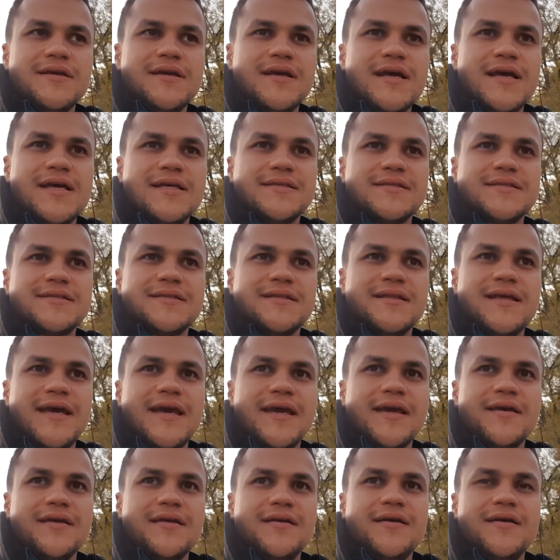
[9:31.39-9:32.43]
as
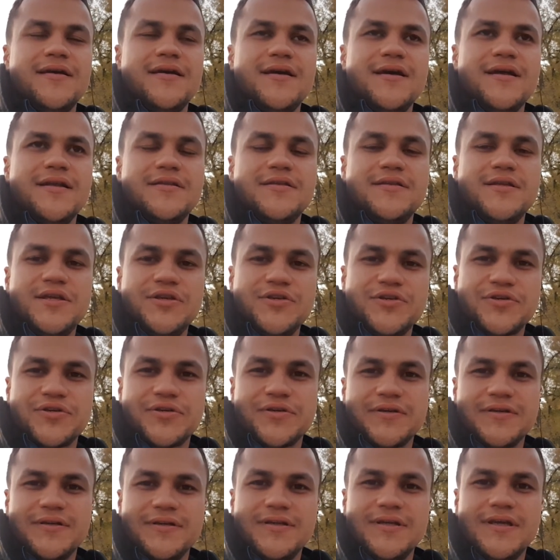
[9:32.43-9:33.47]
a
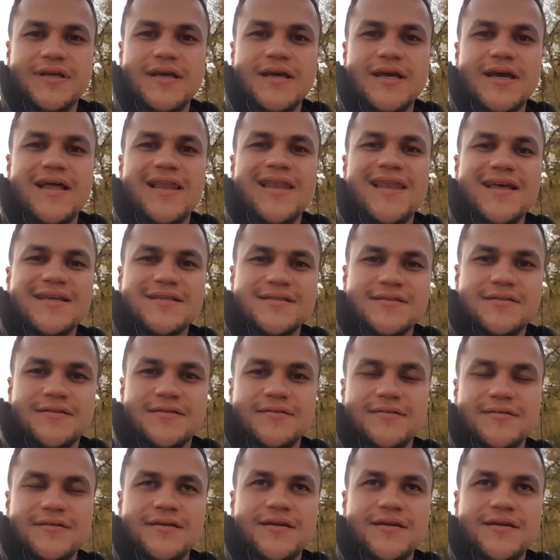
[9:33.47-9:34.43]
teacher, a lesson,